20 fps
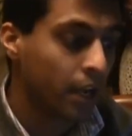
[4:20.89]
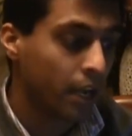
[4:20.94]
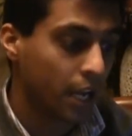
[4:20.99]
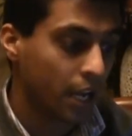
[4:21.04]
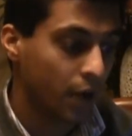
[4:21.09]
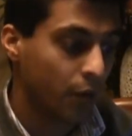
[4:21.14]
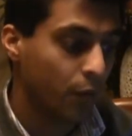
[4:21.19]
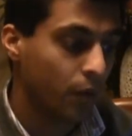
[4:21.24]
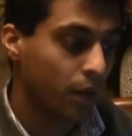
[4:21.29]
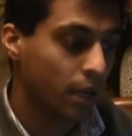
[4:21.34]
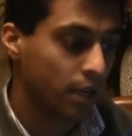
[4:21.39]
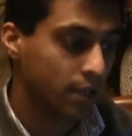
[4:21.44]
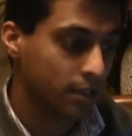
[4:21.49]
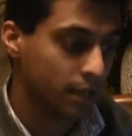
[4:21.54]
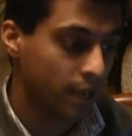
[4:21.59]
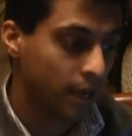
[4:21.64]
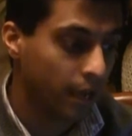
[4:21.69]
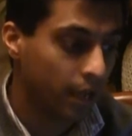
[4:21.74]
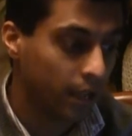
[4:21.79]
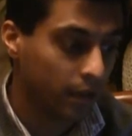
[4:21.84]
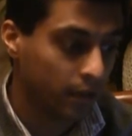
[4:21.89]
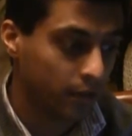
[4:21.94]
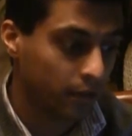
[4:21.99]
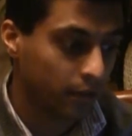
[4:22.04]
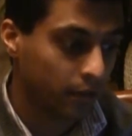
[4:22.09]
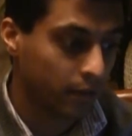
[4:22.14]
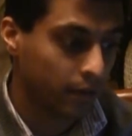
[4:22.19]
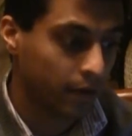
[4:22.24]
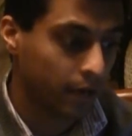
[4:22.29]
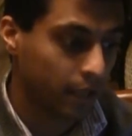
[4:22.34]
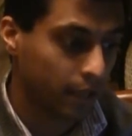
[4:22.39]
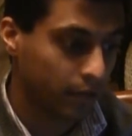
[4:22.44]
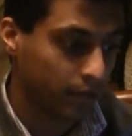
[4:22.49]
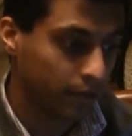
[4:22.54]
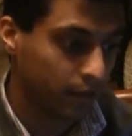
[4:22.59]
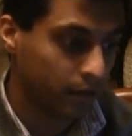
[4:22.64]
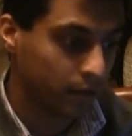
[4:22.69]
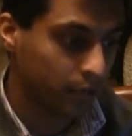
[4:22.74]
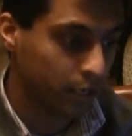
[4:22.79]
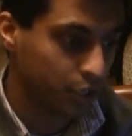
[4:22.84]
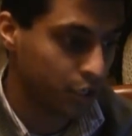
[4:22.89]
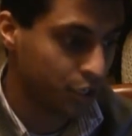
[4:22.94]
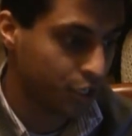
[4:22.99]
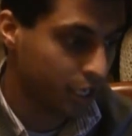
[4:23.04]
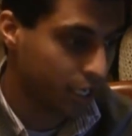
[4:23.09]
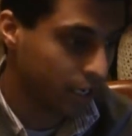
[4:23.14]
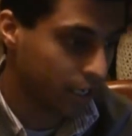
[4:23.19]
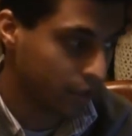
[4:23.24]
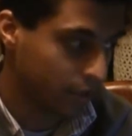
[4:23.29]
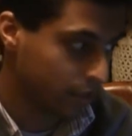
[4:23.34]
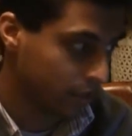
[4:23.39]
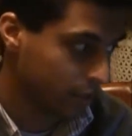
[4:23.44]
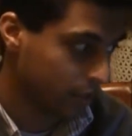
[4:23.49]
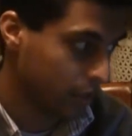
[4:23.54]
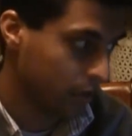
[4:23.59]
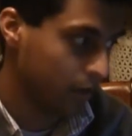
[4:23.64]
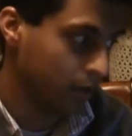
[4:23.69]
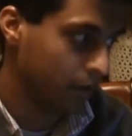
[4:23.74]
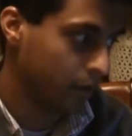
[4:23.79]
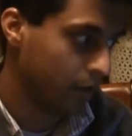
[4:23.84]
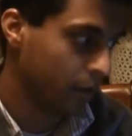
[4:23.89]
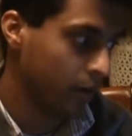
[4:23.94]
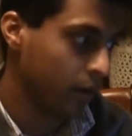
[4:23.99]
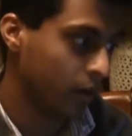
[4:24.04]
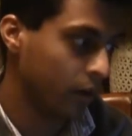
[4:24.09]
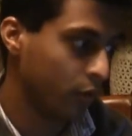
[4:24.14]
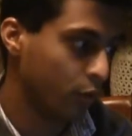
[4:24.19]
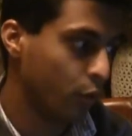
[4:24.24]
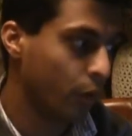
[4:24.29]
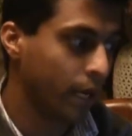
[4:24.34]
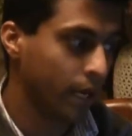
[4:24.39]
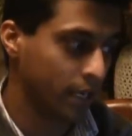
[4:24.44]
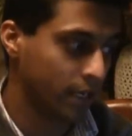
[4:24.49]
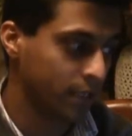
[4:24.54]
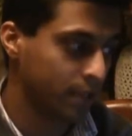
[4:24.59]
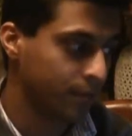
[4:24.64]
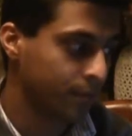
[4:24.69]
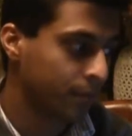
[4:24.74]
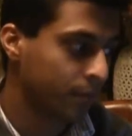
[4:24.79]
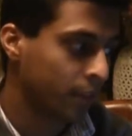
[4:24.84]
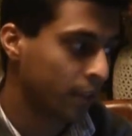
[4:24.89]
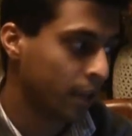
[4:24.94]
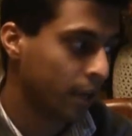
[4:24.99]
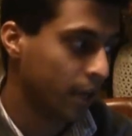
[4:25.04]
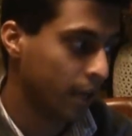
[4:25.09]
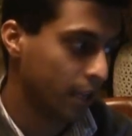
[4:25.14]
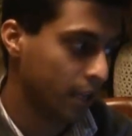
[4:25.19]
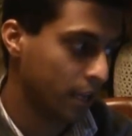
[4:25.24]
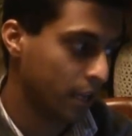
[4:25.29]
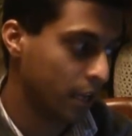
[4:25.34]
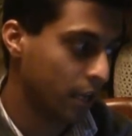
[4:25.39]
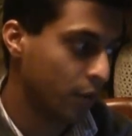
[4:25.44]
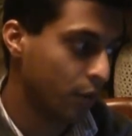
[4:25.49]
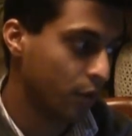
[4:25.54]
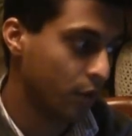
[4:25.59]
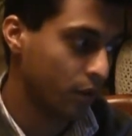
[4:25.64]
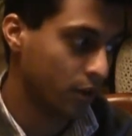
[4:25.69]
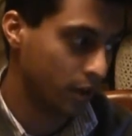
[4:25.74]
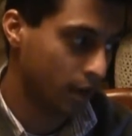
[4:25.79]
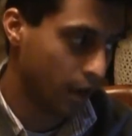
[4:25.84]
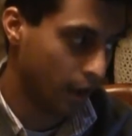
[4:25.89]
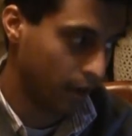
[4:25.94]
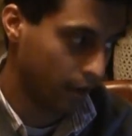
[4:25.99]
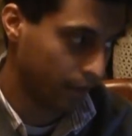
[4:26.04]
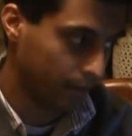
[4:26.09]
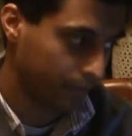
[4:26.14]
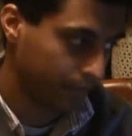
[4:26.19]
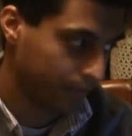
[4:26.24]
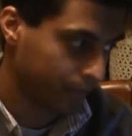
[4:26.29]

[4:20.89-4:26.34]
even as a hen gathereth her chickens under her wings, and ye would not.